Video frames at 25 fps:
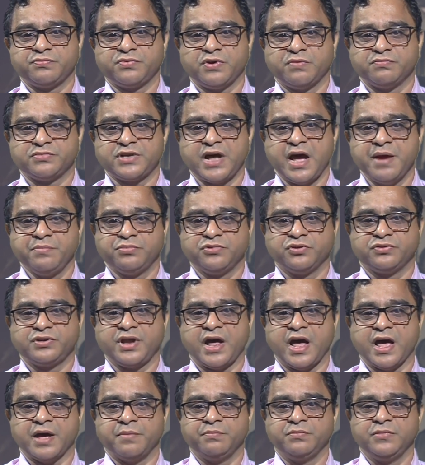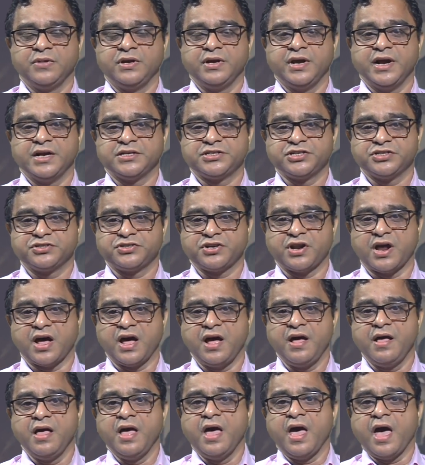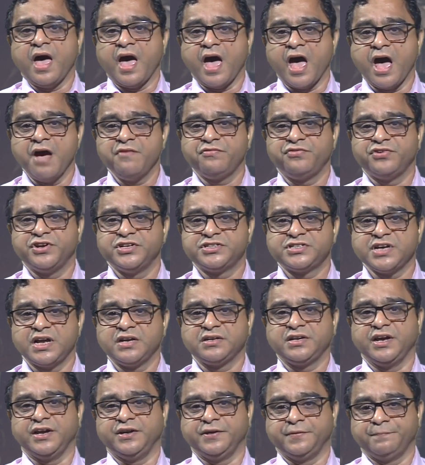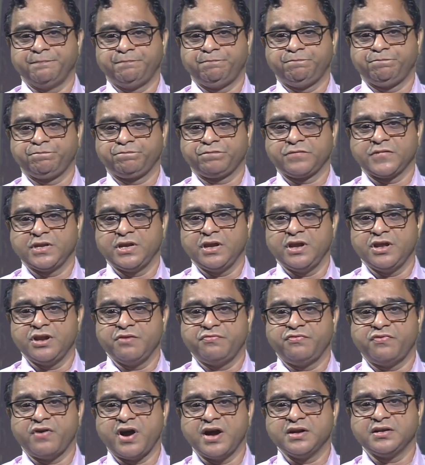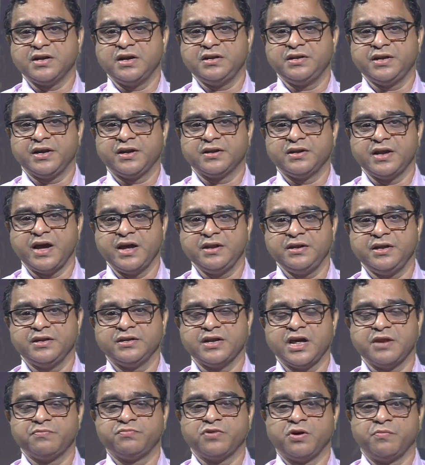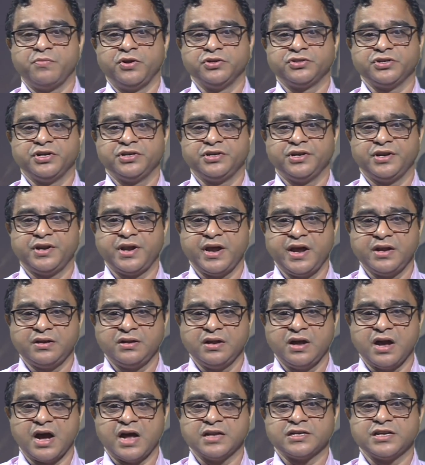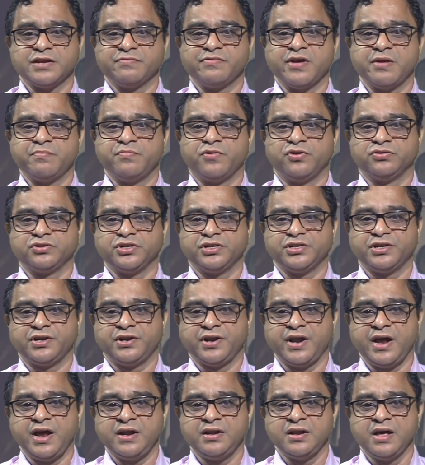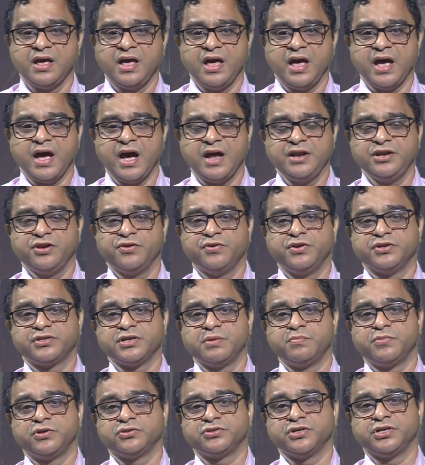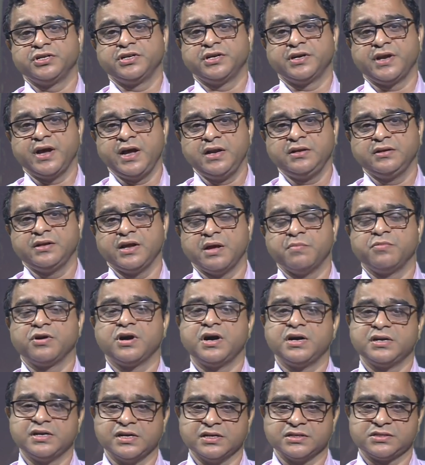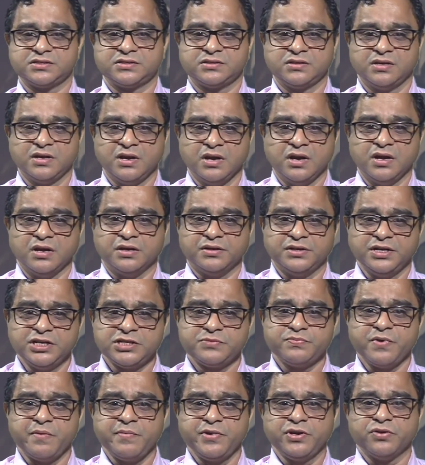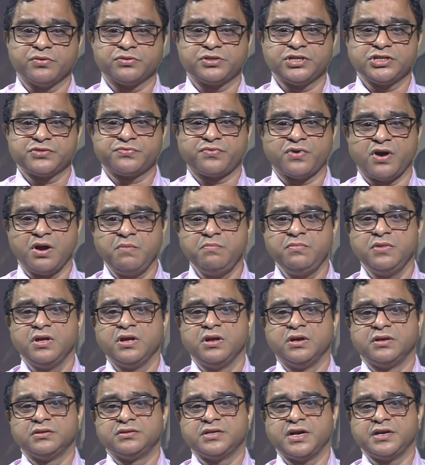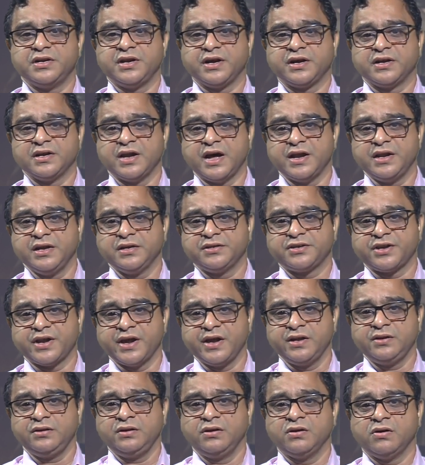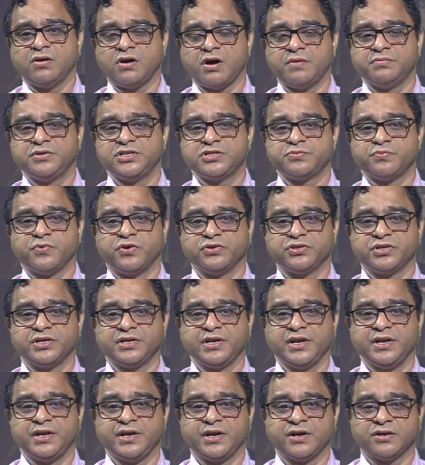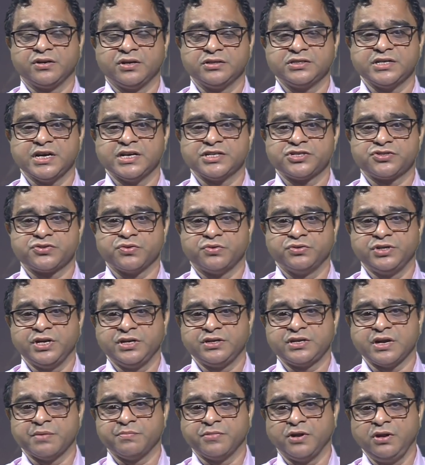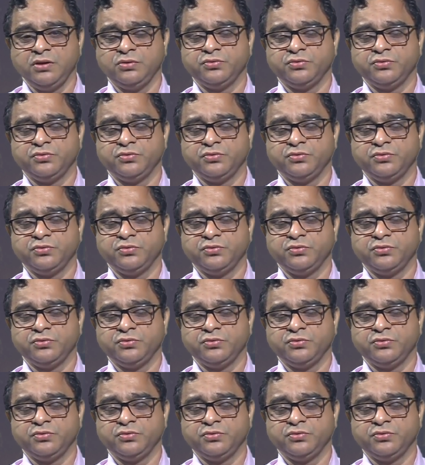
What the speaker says: from time to time, etc., have resulted in a further decline in the infant mortality rate, under 5 mortality rate, and neonatal mortality rate, among others. This may be noticed from the declining trend of these mortality indicators as shown in table